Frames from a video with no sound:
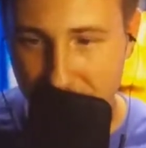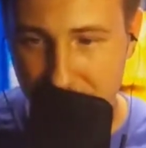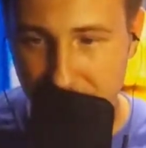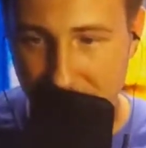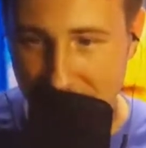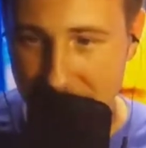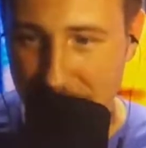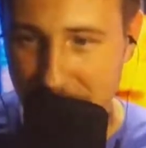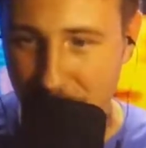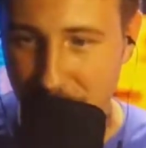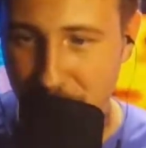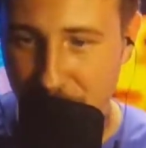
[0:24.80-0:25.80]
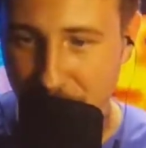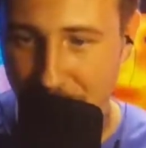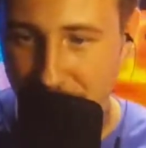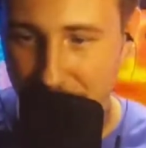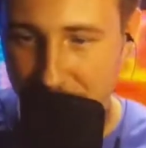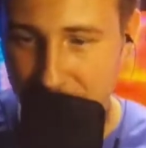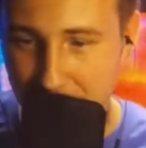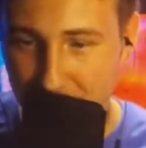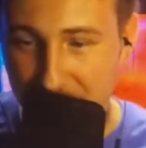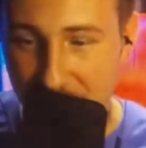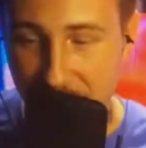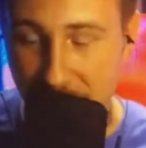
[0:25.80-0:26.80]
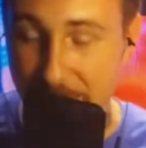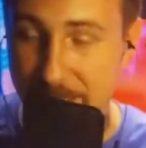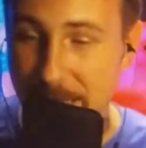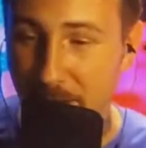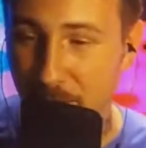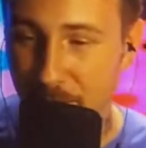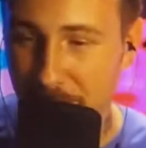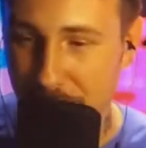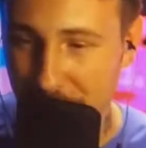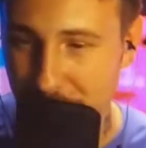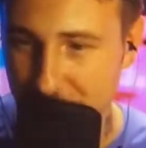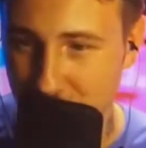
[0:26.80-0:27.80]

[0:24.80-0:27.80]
Hey, how are you doing? And now, you